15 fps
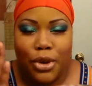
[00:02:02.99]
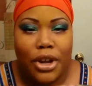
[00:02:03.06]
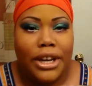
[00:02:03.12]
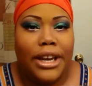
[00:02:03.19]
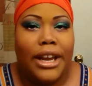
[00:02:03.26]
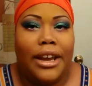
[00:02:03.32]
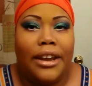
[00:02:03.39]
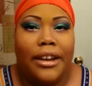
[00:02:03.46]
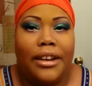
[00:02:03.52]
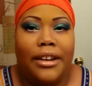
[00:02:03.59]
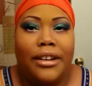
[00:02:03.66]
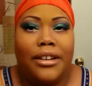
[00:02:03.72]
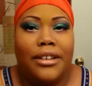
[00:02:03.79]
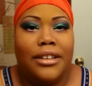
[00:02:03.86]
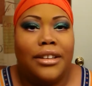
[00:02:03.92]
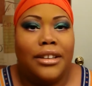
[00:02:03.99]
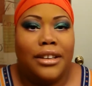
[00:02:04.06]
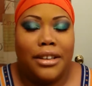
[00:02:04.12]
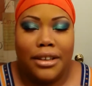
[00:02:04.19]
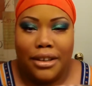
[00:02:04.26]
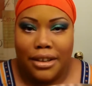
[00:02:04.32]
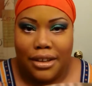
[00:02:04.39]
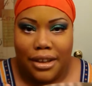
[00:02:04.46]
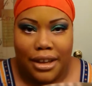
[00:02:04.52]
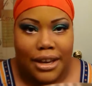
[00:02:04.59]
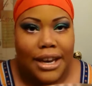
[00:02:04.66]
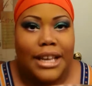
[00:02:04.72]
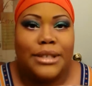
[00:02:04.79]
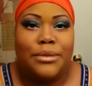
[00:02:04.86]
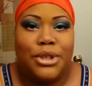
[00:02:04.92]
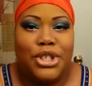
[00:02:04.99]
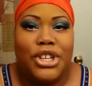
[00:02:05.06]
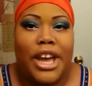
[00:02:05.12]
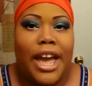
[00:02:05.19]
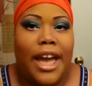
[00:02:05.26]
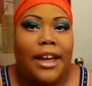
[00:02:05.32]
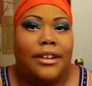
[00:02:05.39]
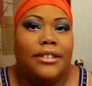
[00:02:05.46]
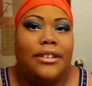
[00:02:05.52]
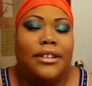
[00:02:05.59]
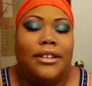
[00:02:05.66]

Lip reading: on there and that's what you got.